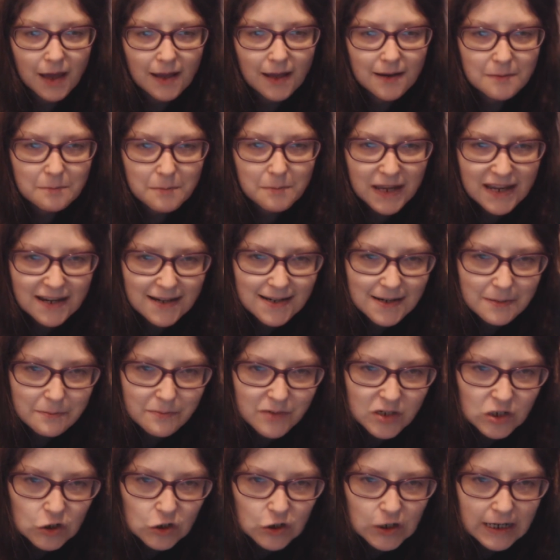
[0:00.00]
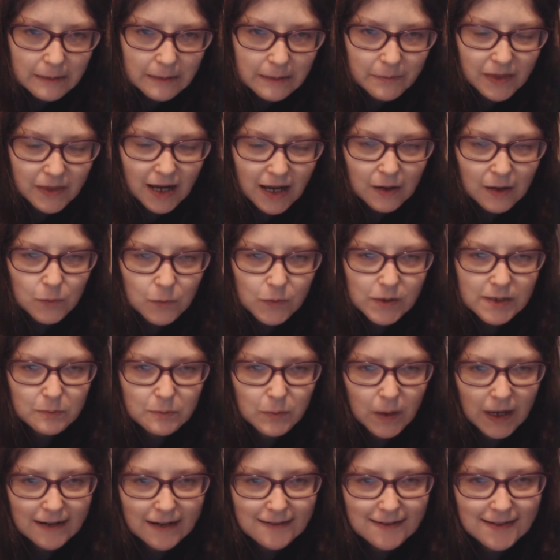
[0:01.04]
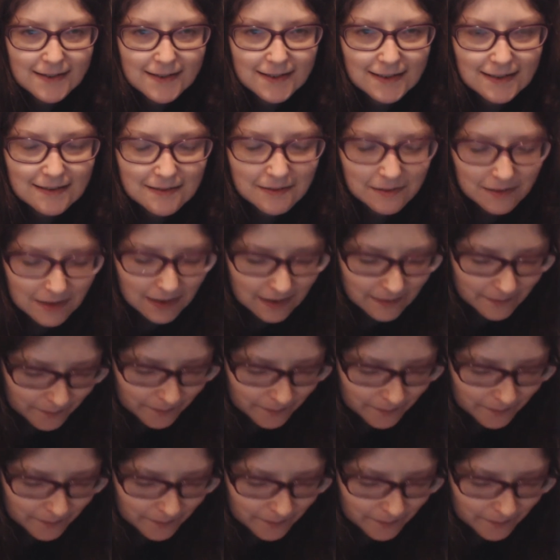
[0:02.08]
and made him scream, that was Brendan,